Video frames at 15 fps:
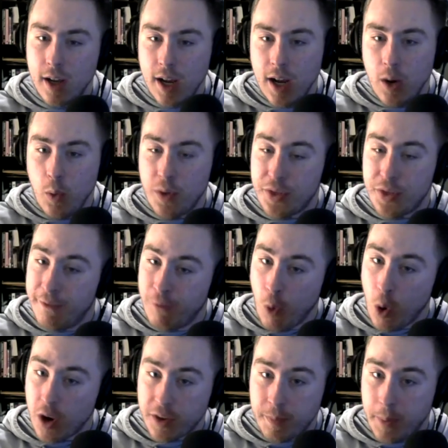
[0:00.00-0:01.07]
with the
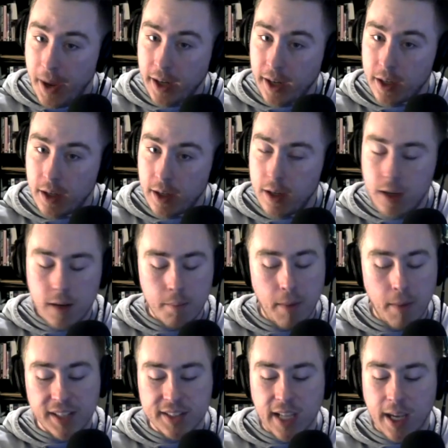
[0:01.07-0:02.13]
fourth pick, my
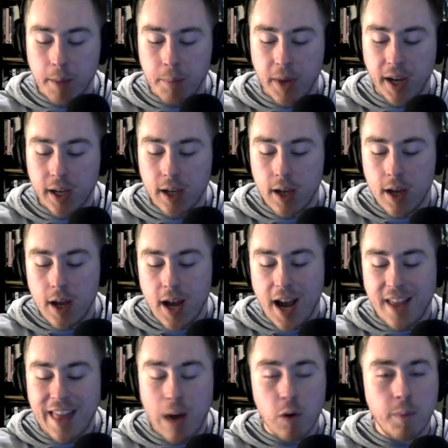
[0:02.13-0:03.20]
second pick, and
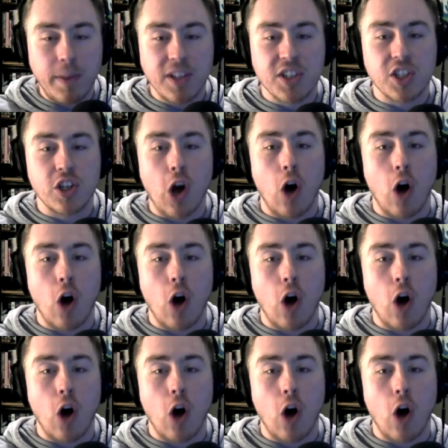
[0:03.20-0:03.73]
that would be skull